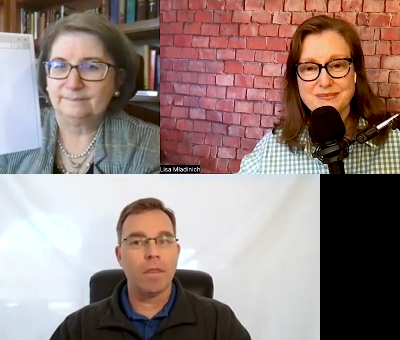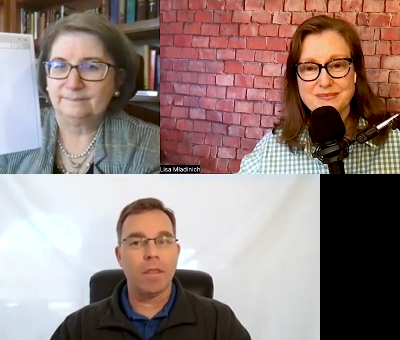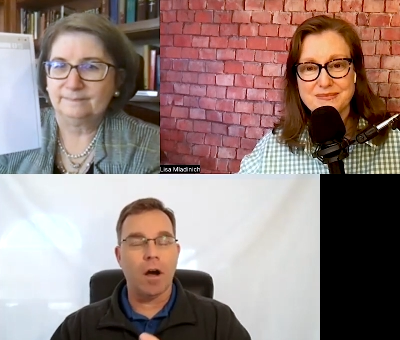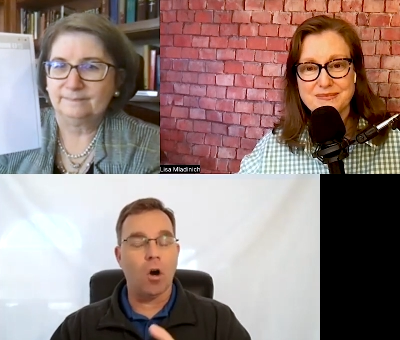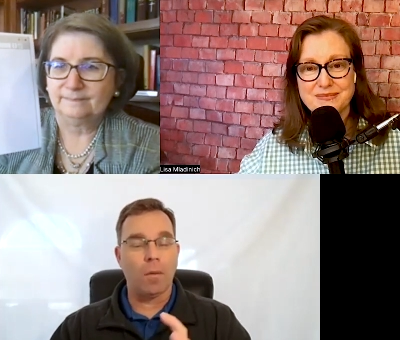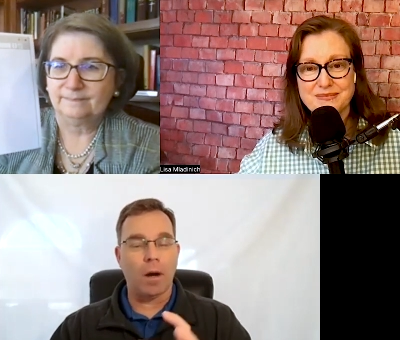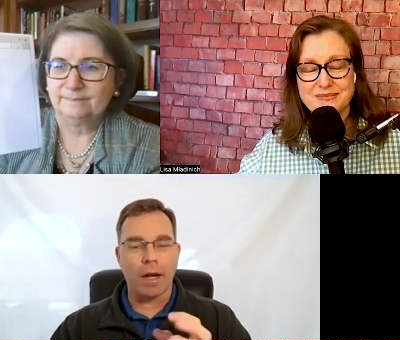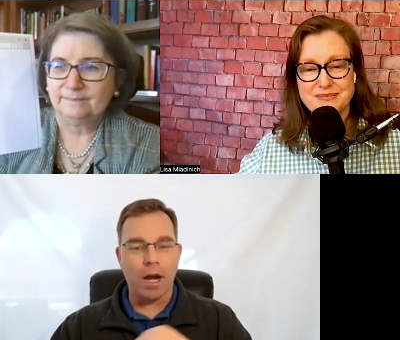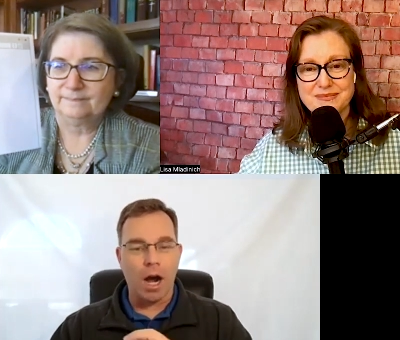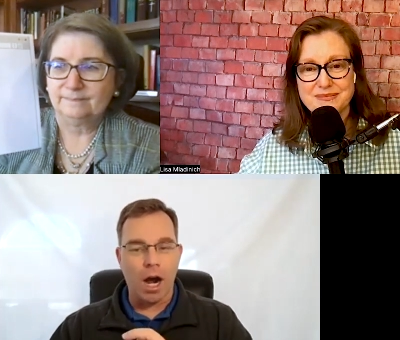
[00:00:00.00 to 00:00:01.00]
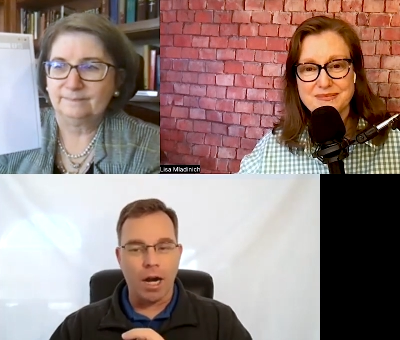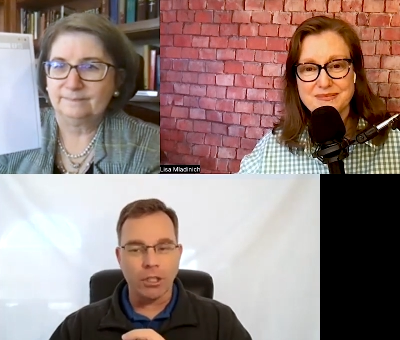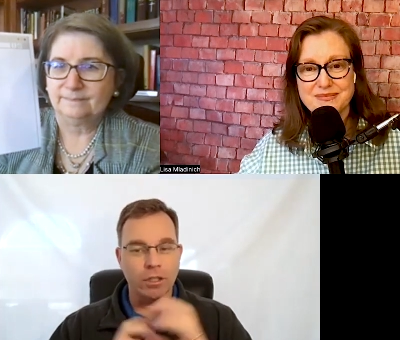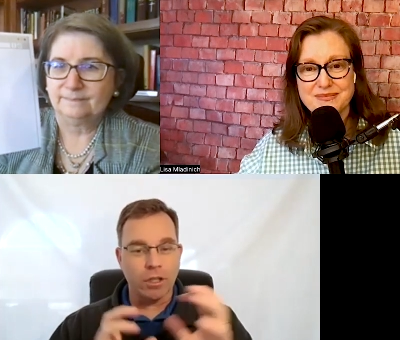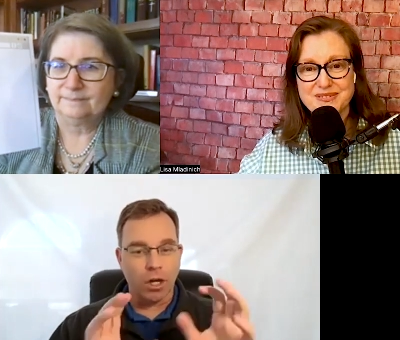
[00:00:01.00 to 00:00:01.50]
Speaker 1: Oh my
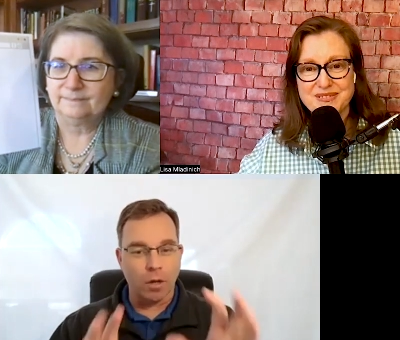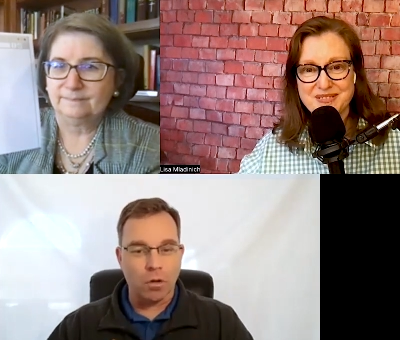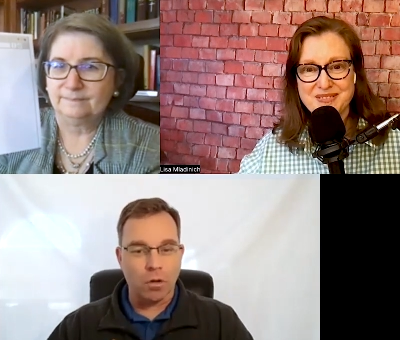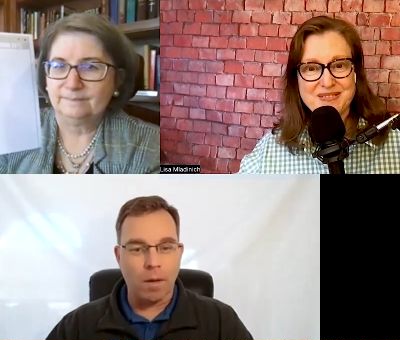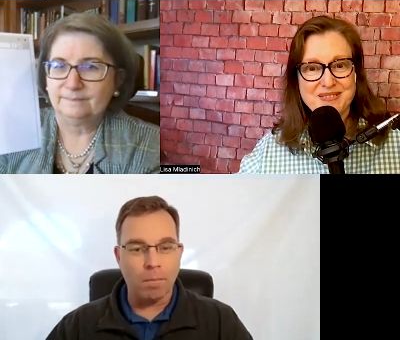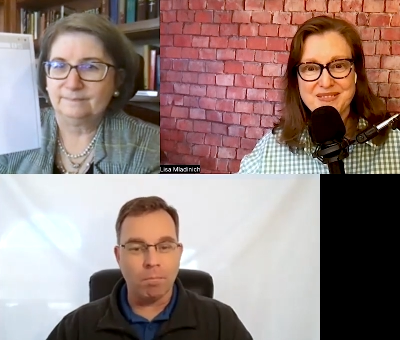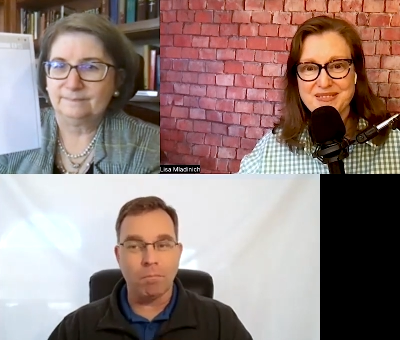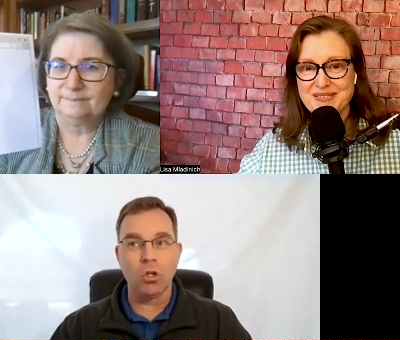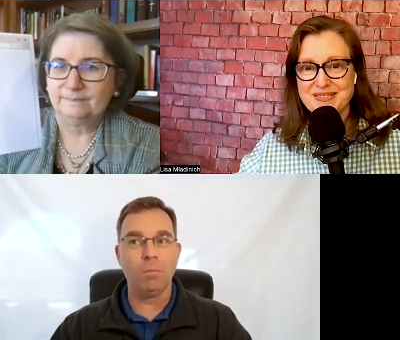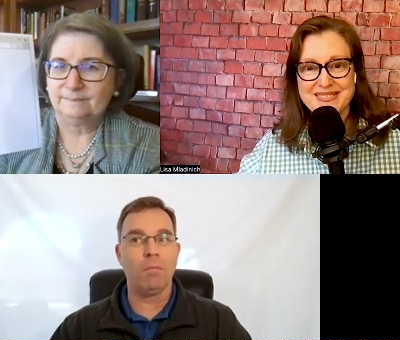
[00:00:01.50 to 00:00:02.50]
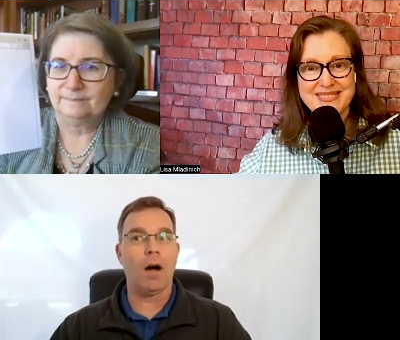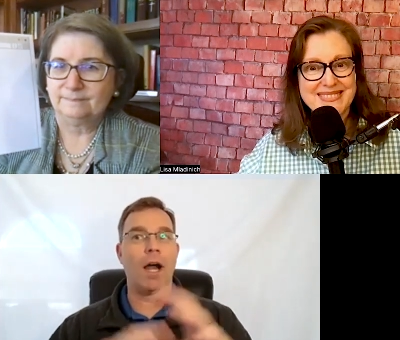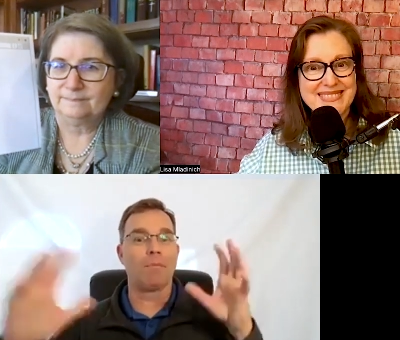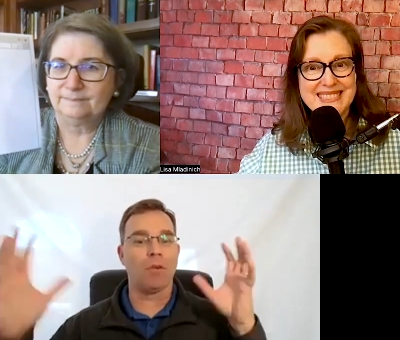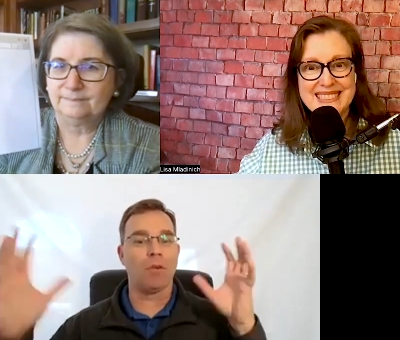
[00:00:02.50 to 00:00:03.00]
gosh, their prom blew my
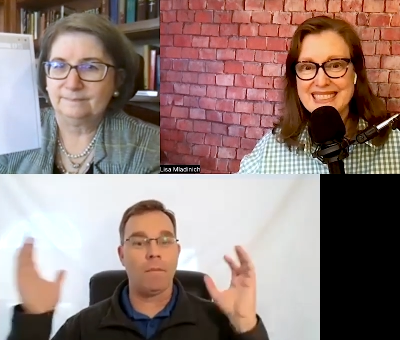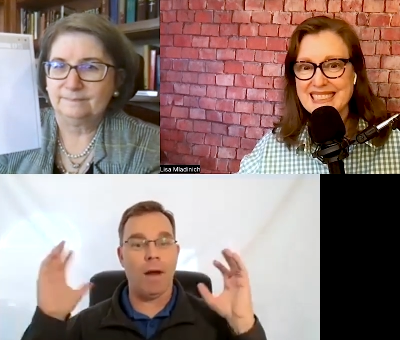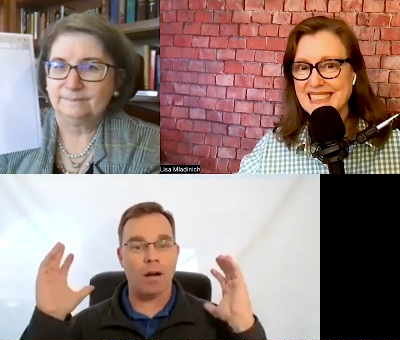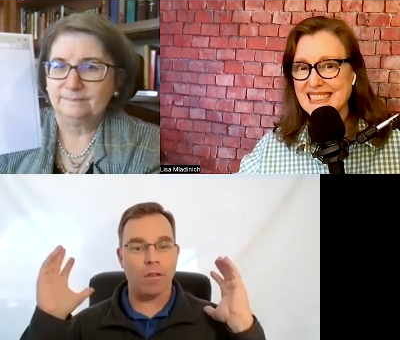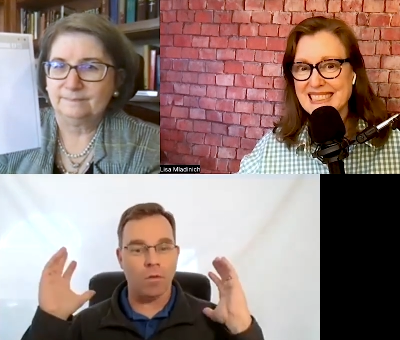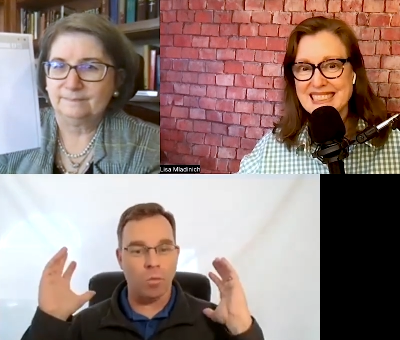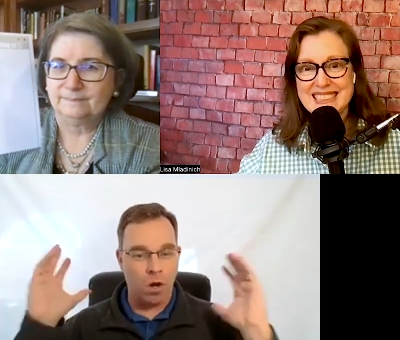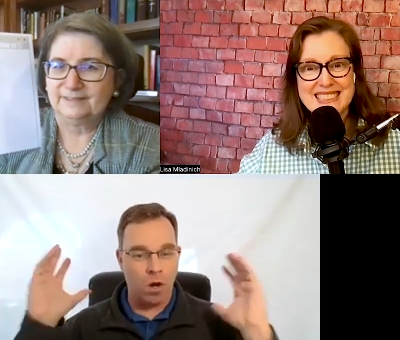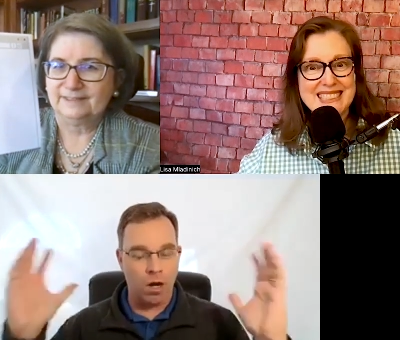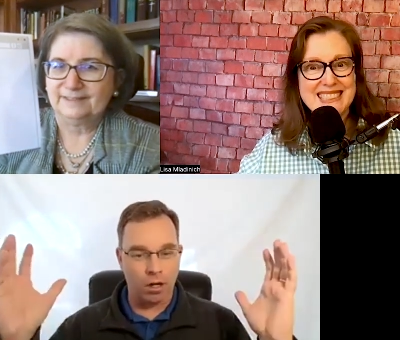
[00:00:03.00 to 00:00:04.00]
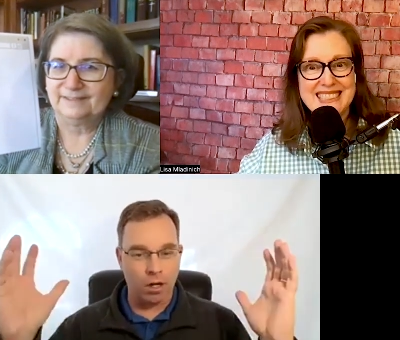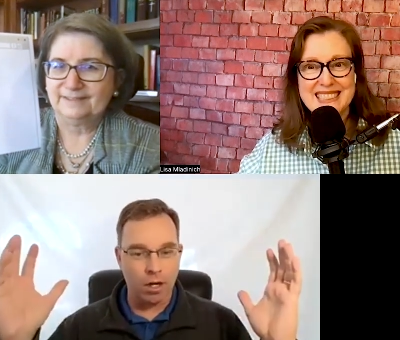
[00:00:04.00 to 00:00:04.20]
prom out of the water.